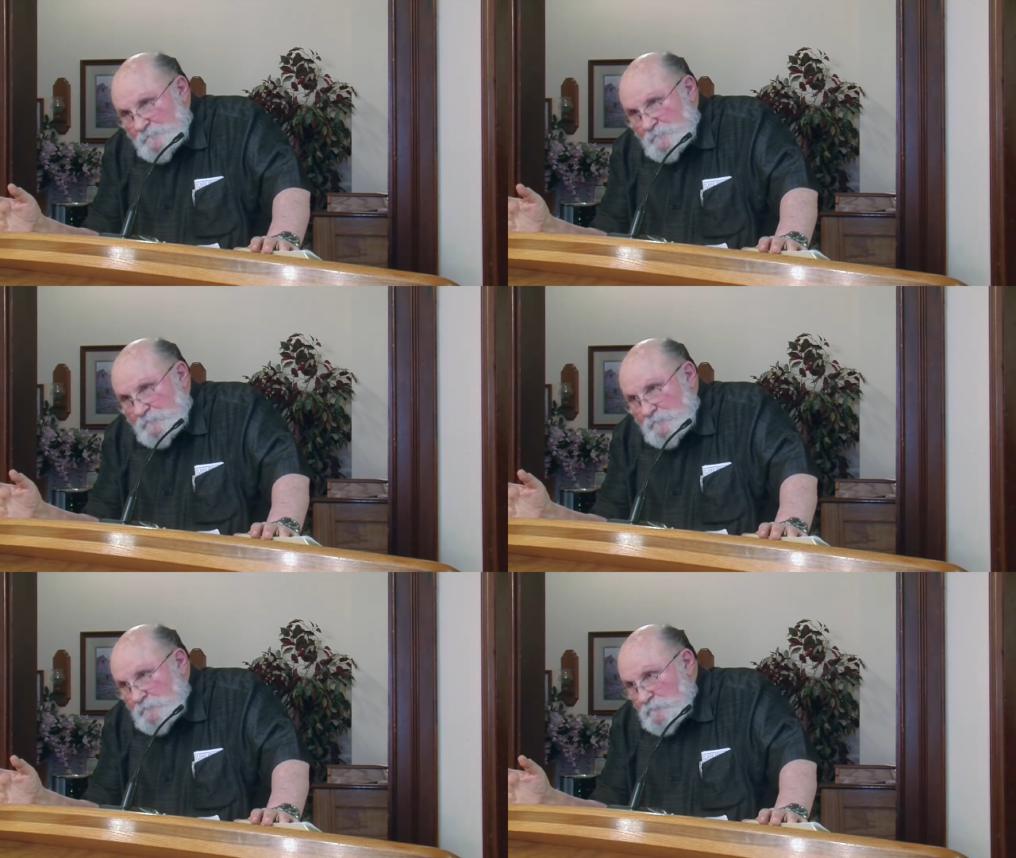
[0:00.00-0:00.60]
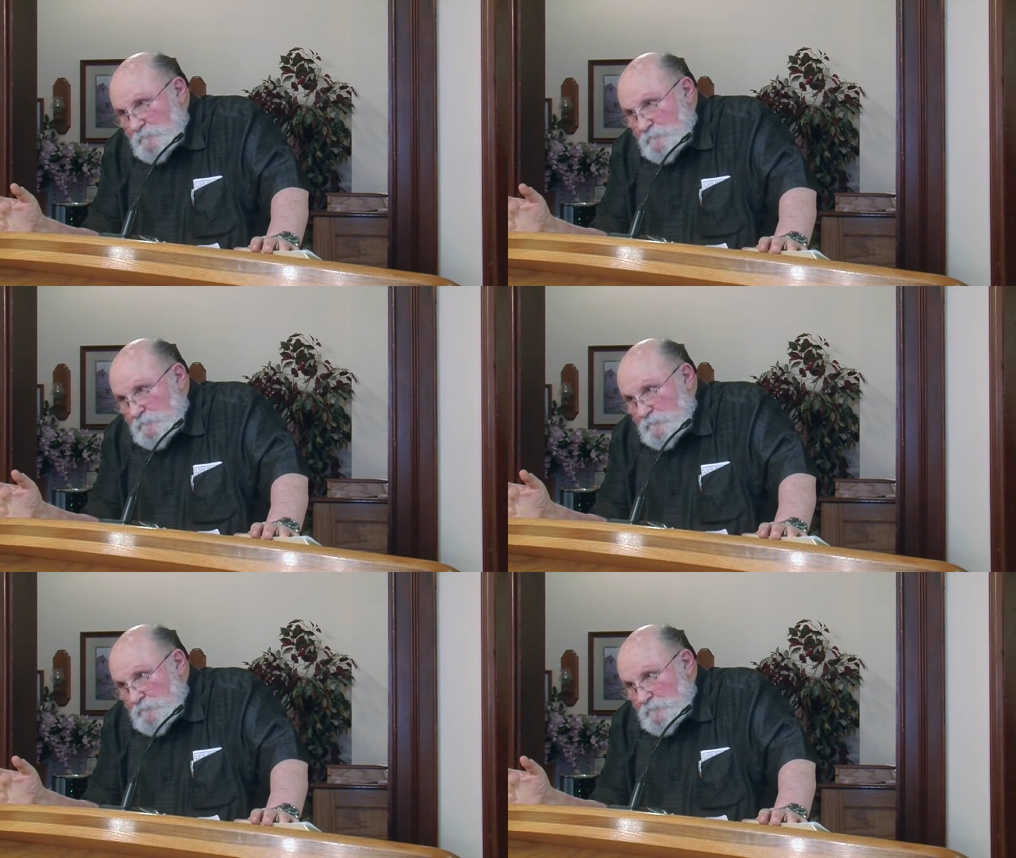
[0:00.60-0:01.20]

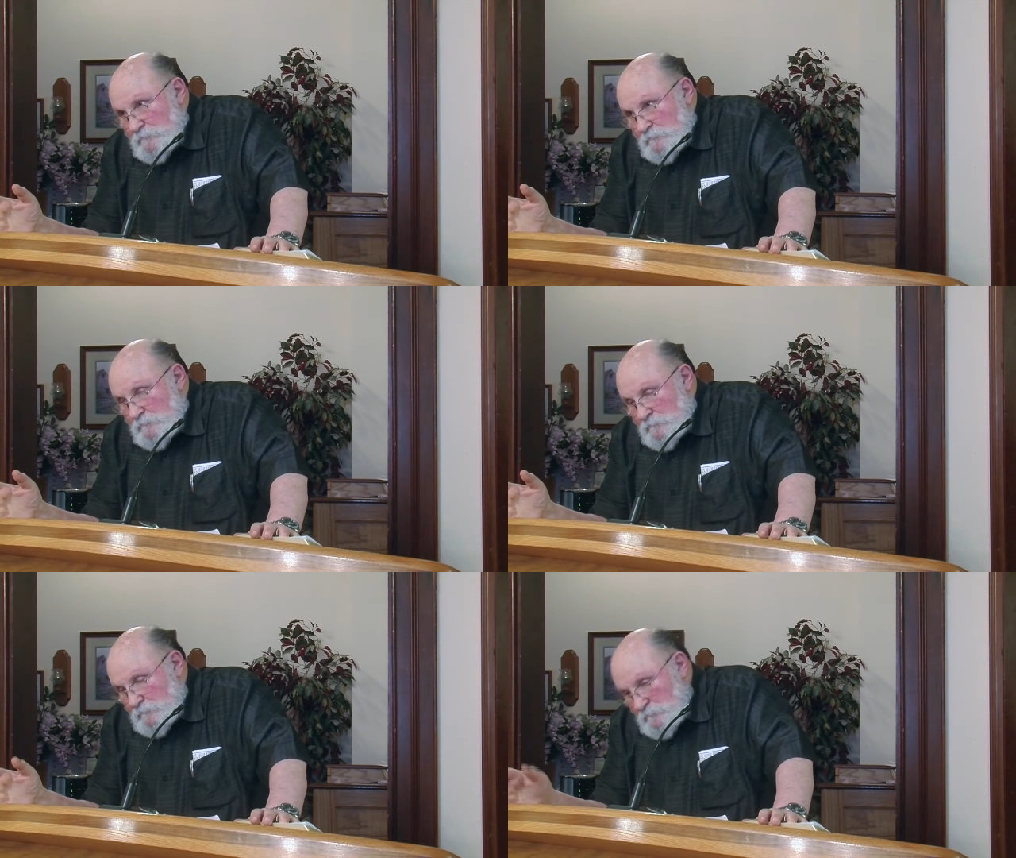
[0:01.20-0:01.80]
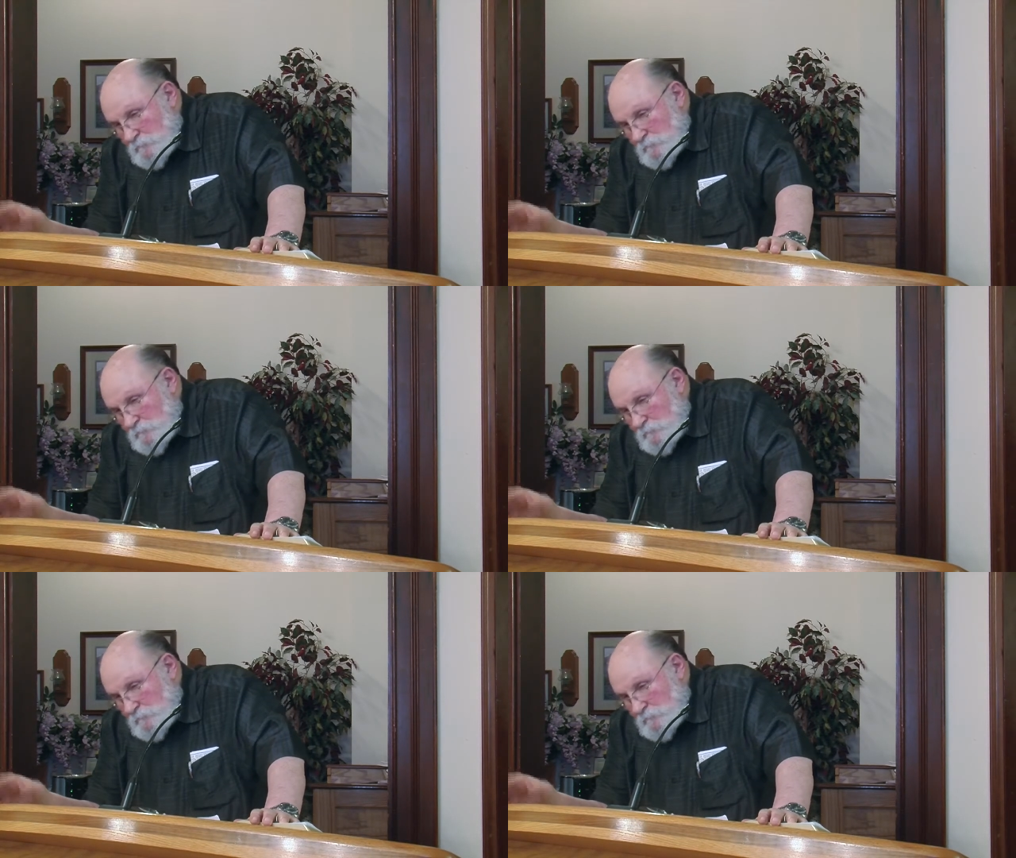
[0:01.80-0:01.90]
Nobody speaks.